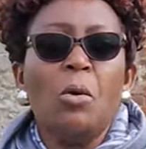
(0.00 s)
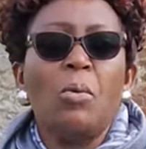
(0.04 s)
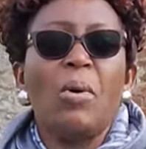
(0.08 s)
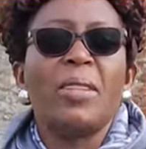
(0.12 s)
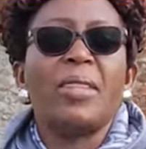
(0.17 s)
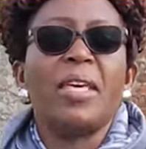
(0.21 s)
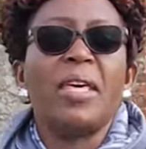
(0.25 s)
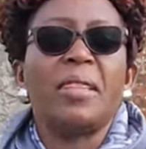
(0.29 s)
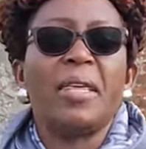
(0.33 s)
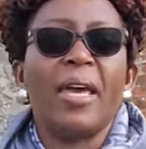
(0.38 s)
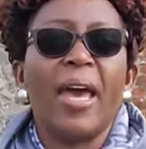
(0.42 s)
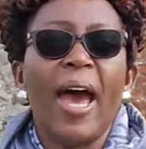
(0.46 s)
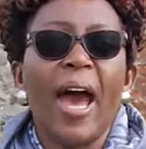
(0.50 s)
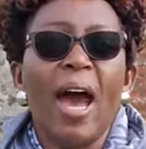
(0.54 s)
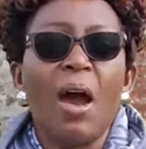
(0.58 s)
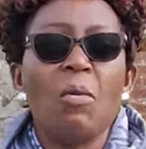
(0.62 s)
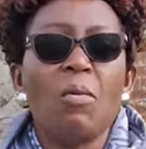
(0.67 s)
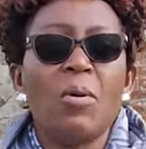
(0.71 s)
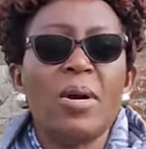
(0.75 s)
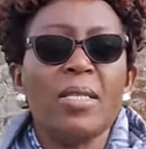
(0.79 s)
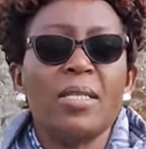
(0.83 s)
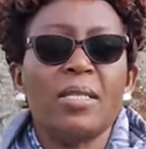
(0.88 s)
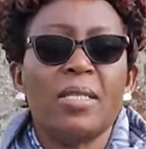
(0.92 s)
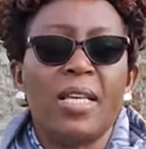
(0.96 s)
whether the
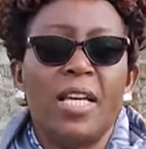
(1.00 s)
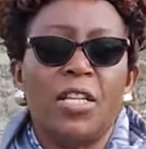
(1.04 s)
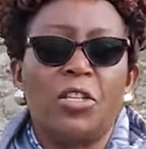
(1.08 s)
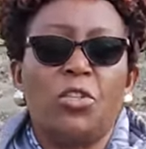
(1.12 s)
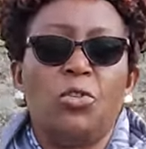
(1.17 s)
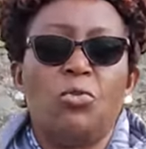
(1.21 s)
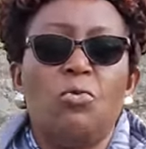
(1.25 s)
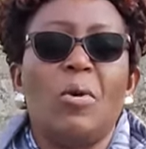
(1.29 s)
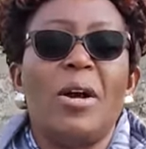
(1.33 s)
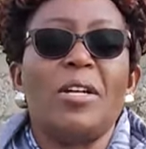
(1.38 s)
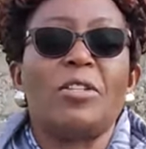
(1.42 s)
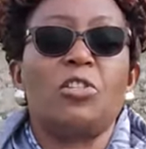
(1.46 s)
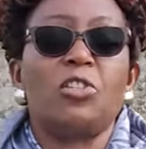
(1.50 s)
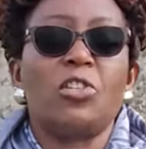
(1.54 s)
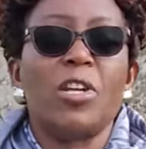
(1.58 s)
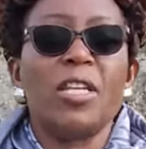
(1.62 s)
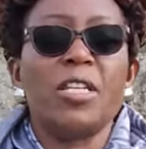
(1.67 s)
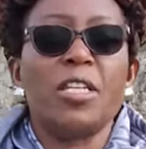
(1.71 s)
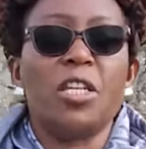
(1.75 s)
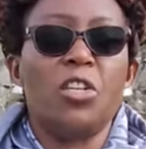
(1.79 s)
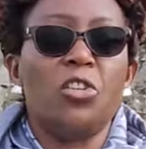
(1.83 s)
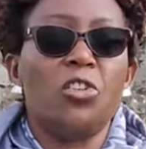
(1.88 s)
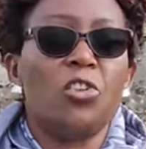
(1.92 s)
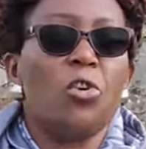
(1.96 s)
hours that you were
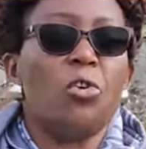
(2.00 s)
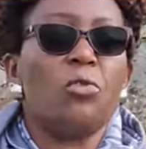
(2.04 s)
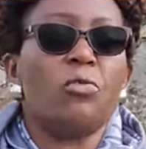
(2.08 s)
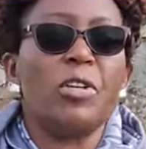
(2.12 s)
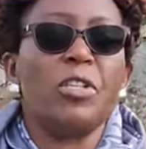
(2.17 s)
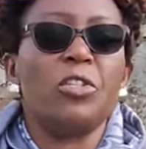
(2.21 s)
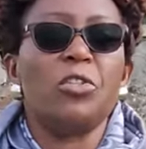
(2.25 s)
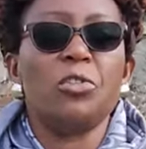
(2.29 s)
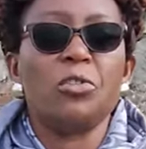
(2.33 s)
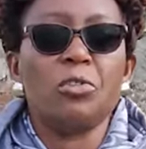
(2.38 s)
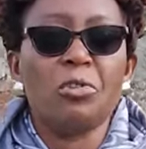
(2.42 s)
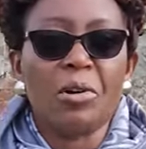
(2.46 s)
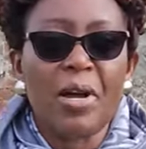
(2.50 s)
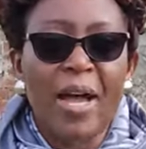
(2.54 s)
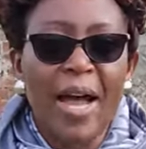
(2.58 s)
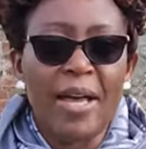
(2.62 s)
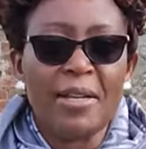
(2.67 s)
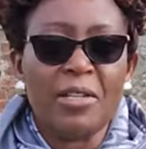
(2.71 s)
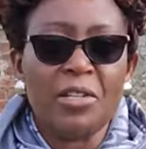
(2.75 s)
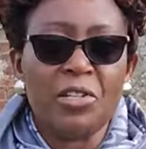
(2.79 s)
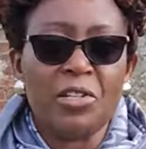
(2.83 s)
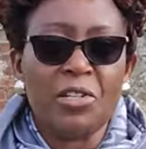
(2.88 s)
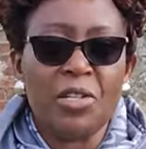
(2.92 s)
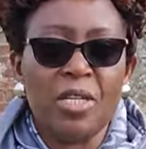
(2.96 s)
trained in your original
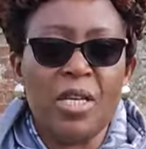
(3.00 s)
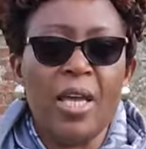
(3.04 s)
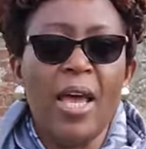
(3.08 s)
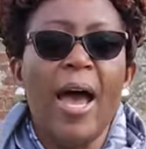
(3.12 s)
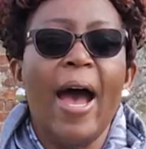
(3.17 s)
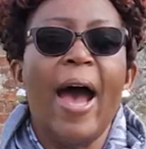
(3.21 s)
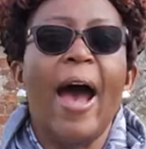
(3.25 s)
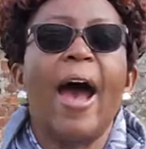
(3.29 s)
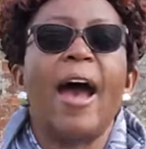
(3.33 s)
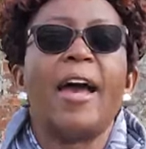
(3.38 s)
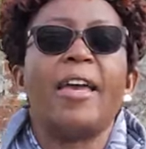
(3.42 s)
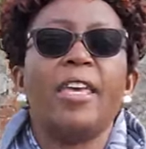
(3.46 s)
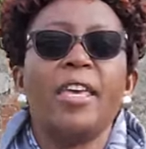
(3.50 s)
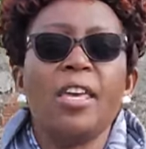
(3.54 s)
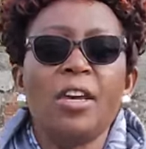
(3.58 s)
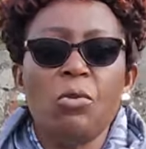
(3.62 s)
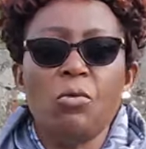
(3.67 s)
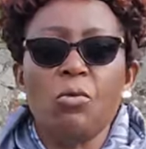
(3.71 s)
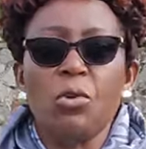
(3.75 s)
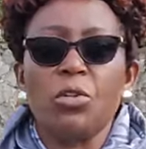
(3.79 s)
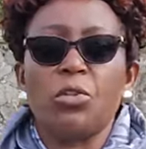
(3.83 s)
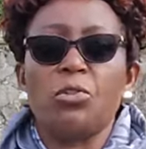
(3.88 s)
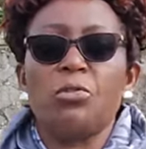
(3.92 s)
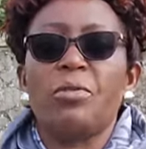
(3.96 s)
country are
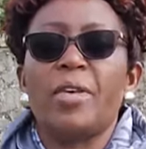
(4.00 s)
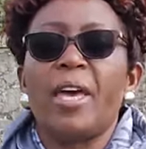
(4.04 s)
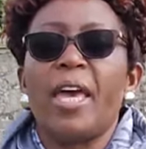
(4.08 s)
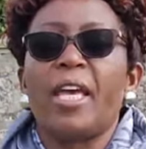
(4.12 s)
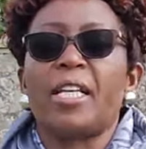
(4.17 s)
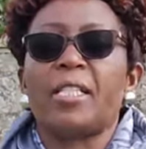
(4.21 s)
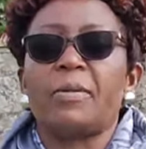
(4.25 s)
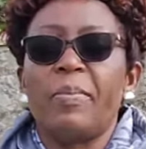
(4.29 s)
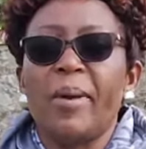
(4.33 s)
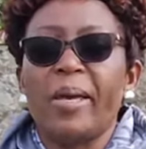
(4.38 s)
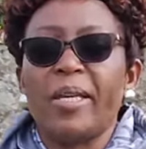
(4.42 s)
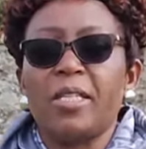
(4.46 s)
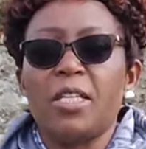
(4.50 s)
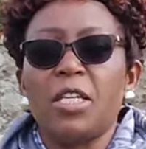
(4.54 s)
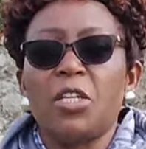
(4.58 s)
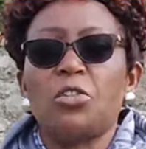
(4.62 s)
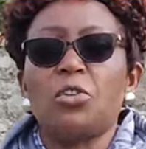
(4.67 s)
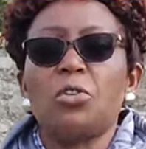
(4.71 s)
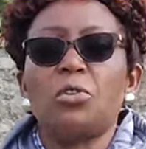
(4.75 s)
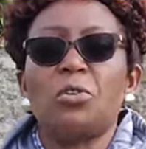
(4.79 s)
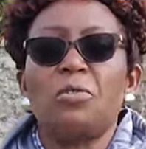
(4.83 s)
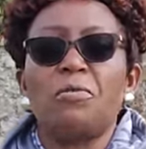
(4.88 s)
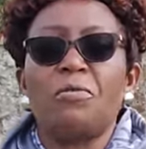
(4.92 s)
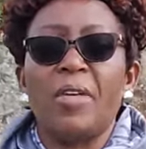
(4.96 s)
equal to the
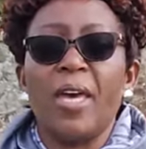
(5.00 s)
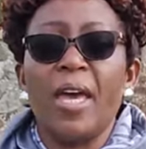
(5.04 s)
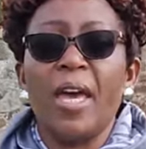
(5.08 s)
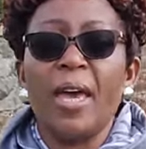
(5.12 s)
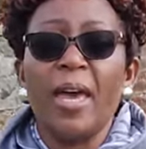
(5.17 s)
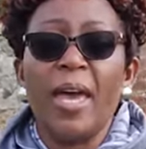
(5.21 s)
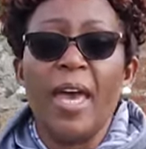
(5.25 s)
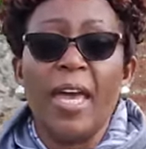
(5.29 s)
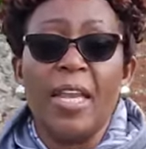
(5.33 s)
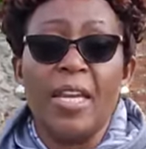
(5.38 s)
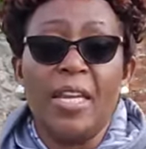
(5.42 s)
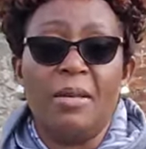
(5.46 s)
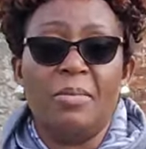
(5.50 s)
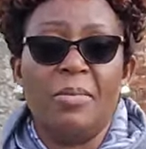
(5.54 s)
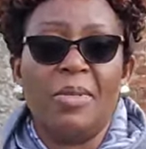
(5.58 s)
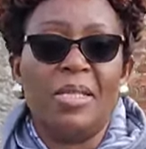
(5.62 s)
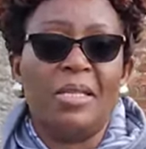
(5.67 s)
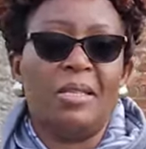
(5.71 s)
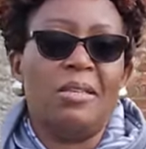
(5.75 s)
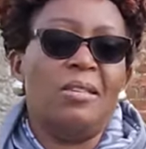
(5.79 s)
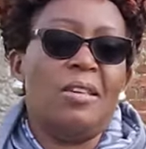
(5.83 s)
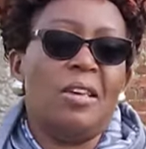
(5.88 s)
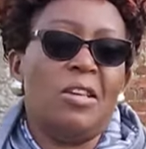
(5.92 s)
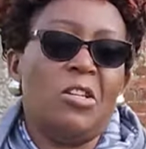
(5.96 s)
expectation of the
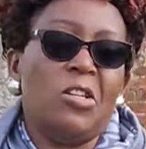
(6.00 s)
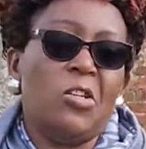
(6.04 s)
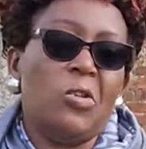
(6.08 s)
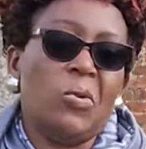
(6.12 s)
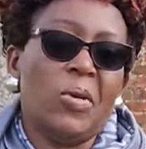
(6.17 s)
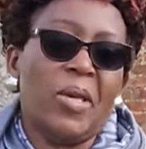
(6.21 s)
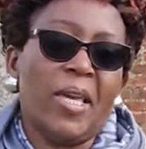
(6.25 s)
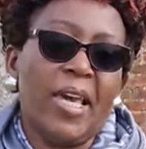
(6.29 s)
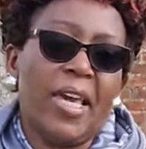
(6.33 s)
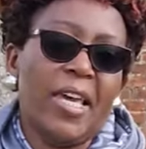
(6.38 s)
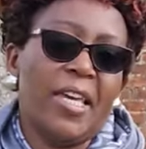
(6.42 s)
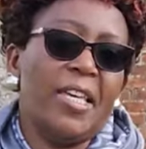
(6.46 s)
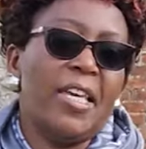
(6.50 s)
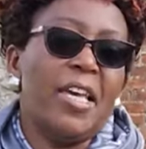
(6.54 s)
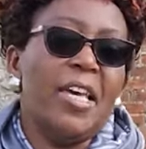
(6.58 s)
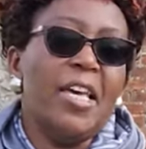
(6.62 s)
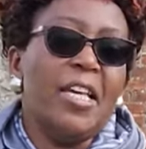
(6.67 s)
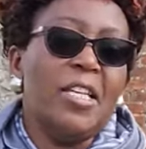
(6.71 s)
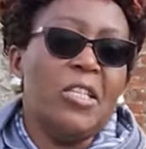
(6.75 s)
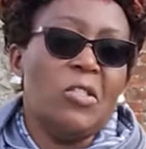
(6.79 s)
NMC here in UK.